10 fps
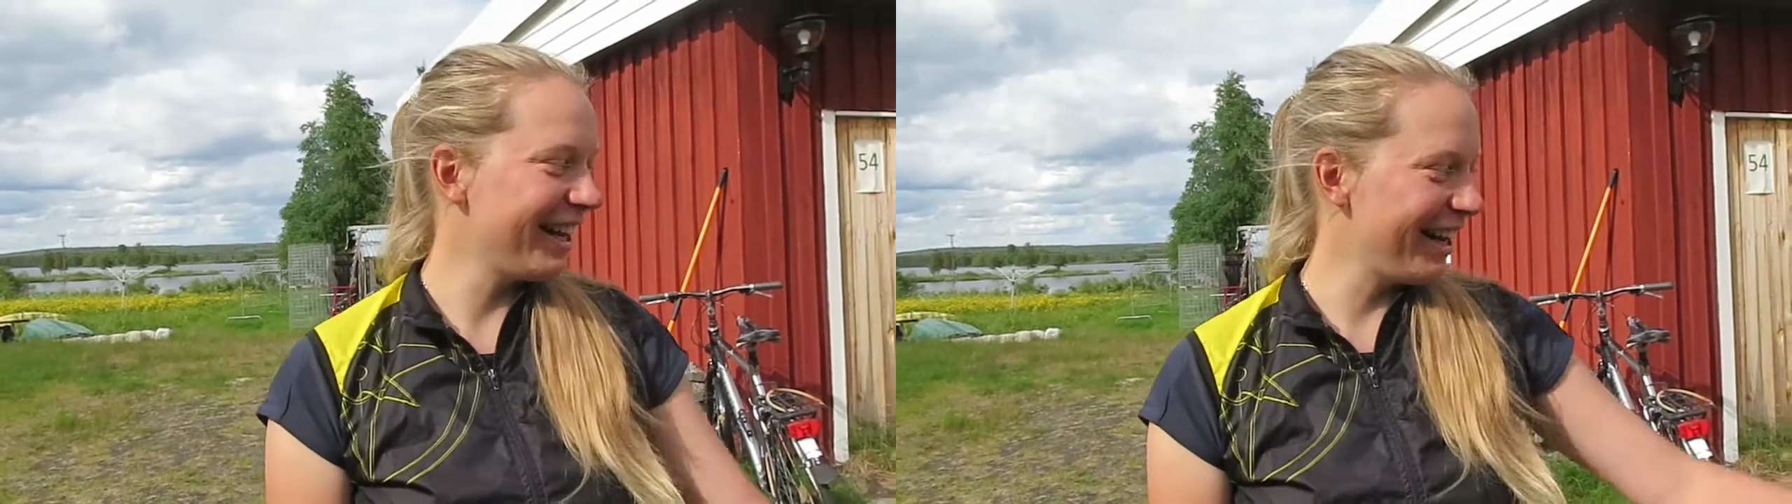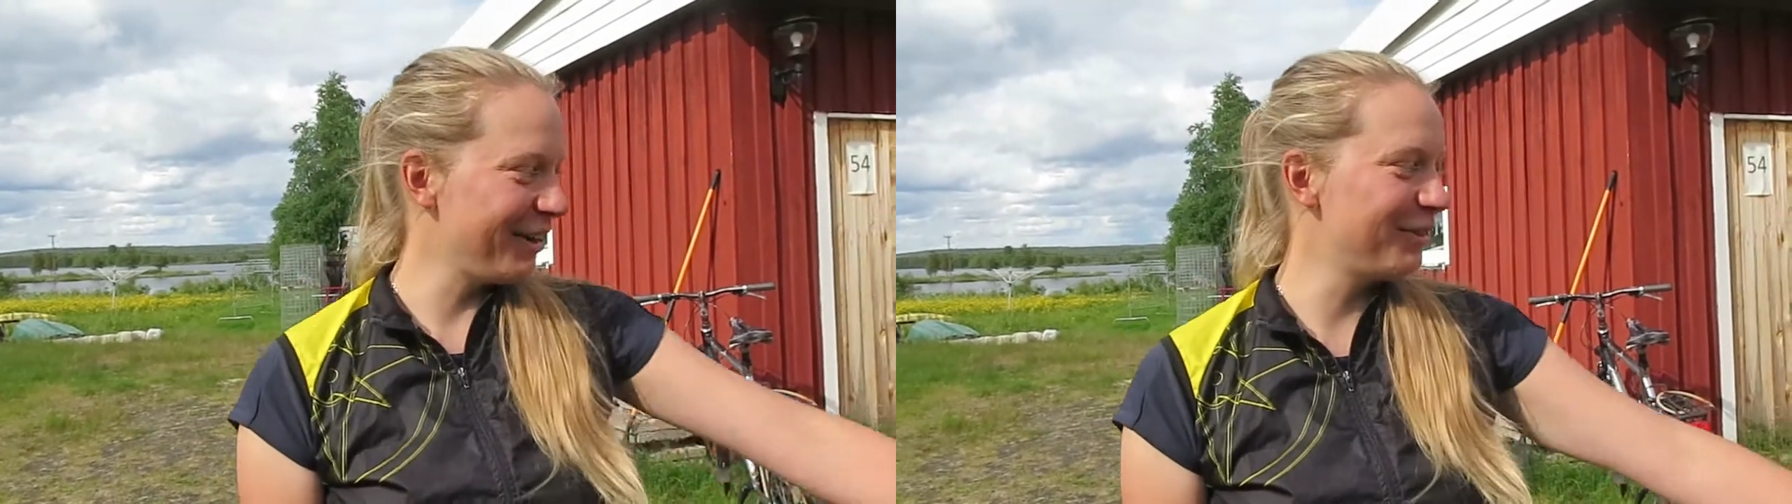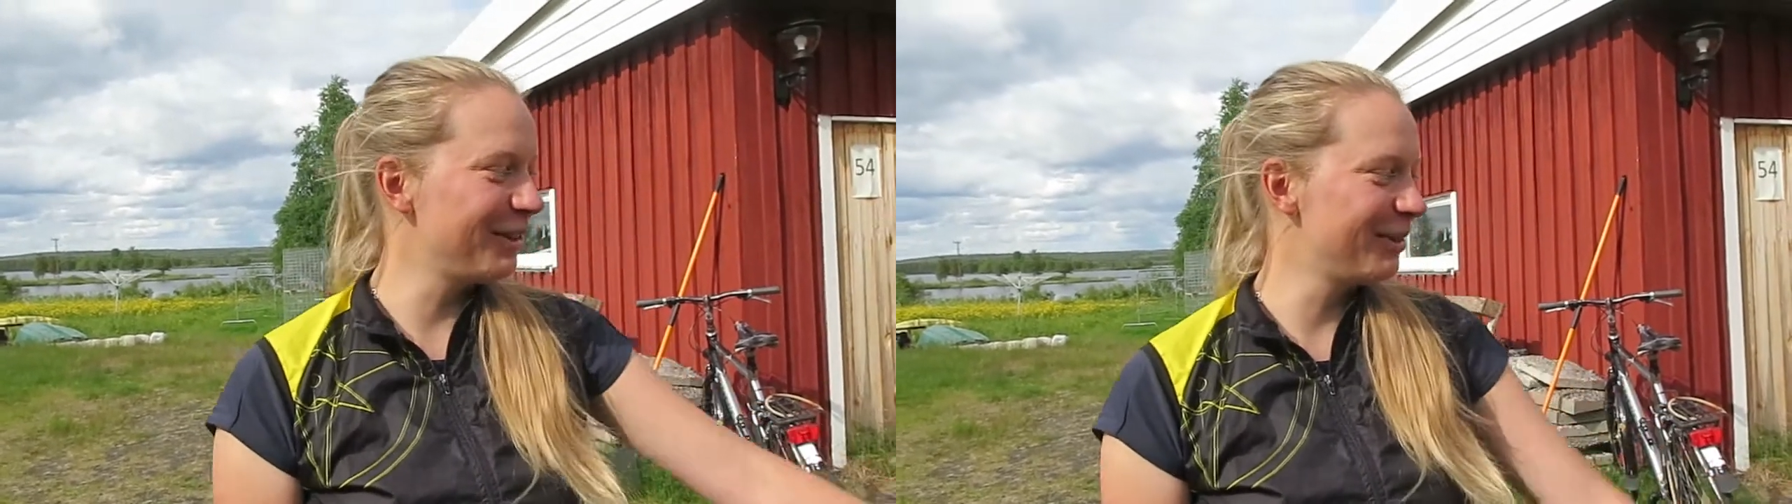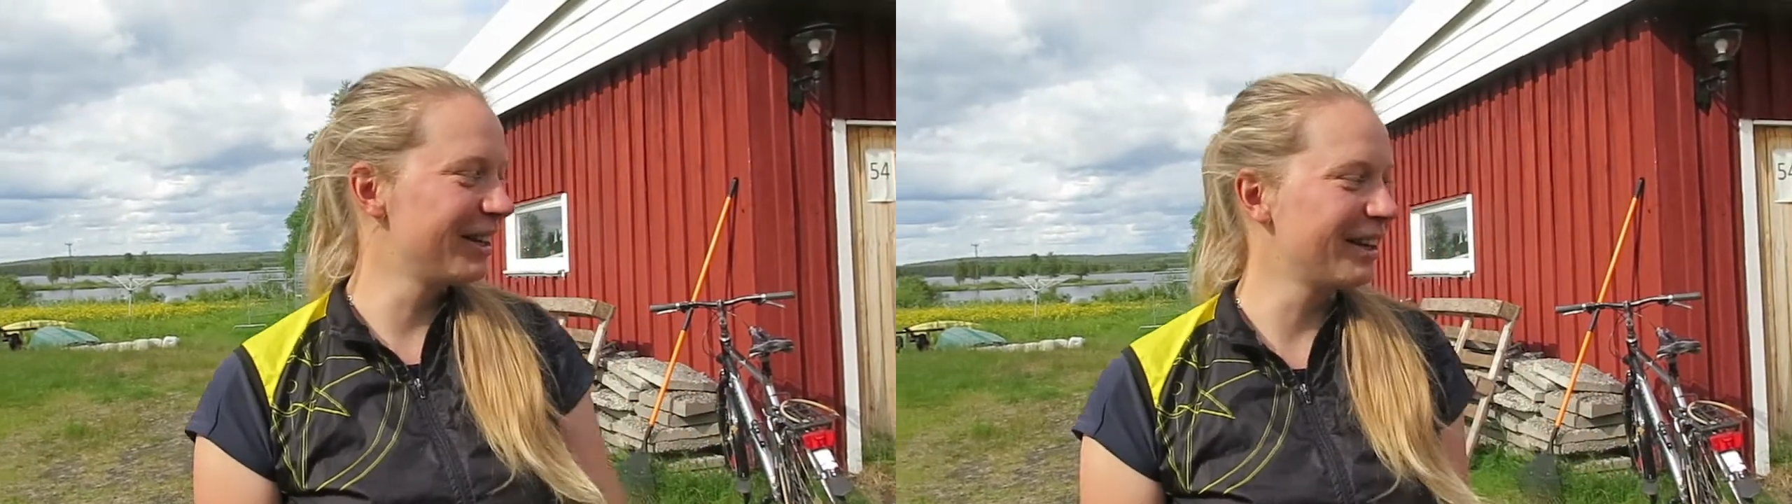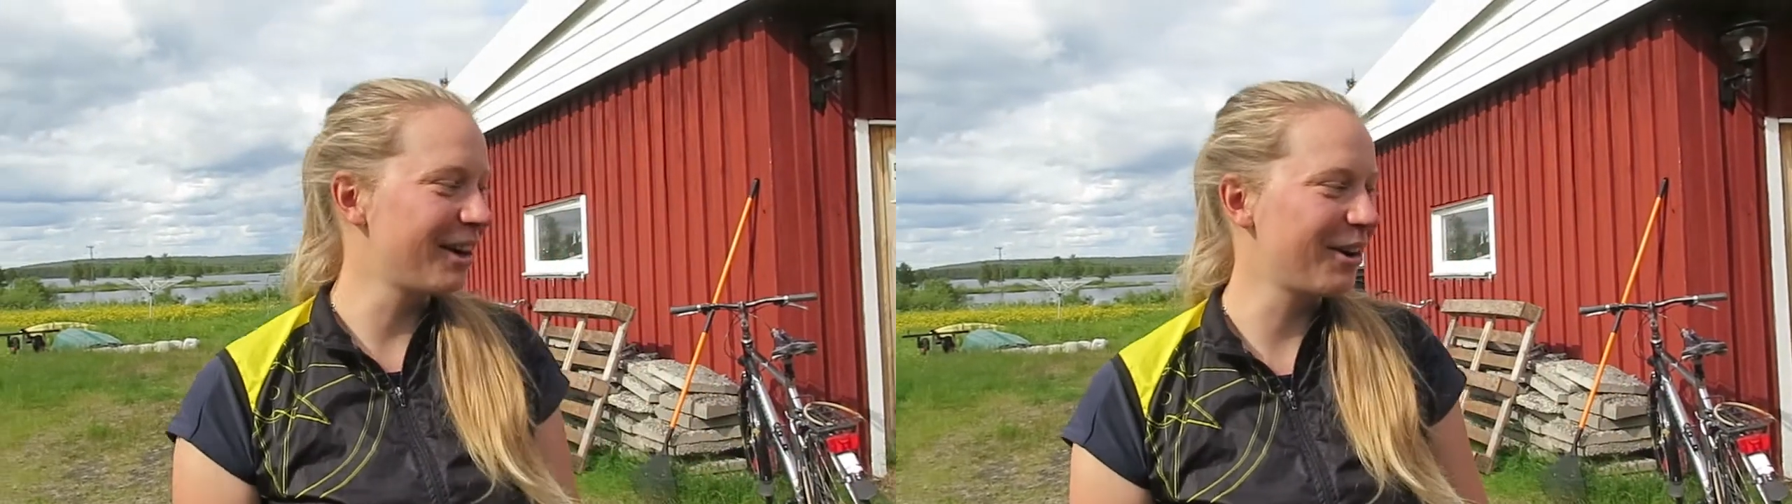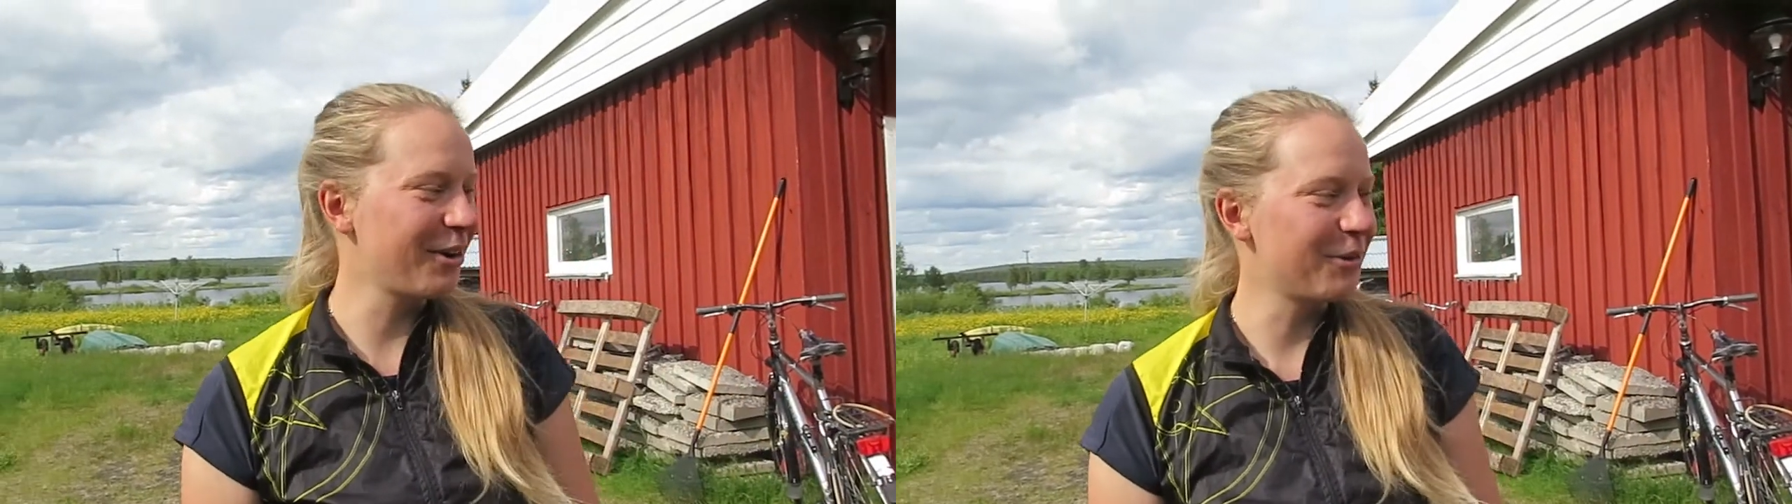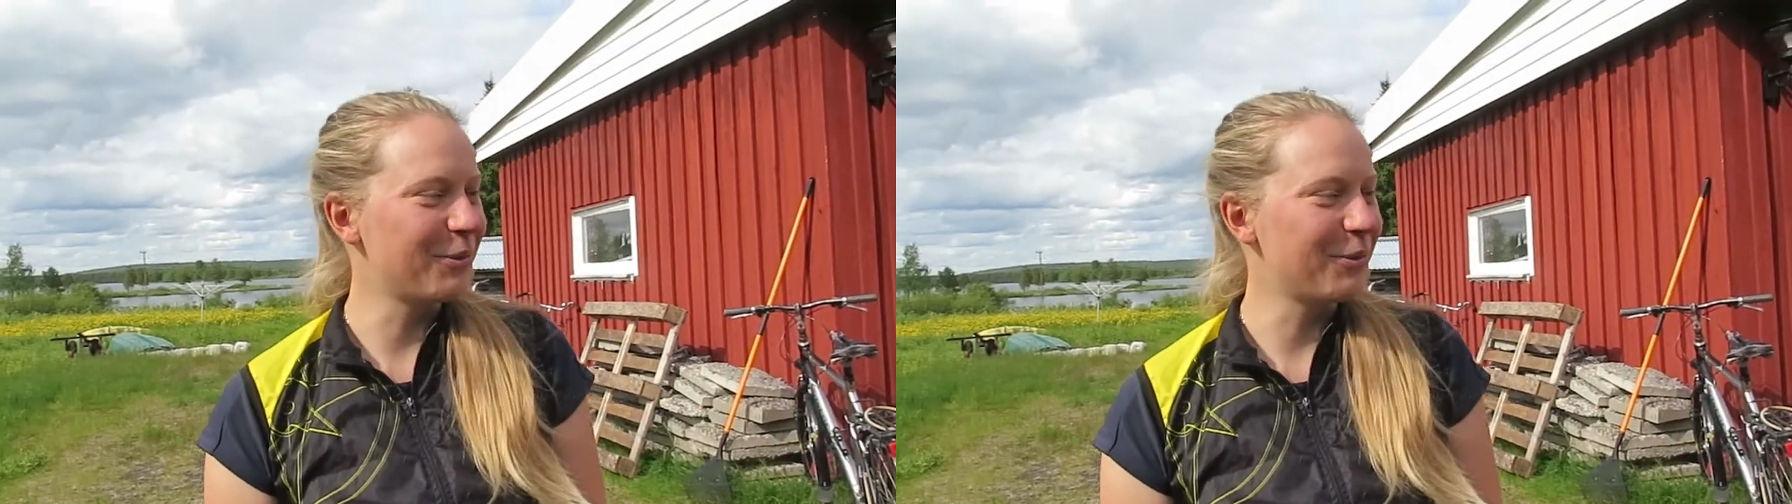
I will go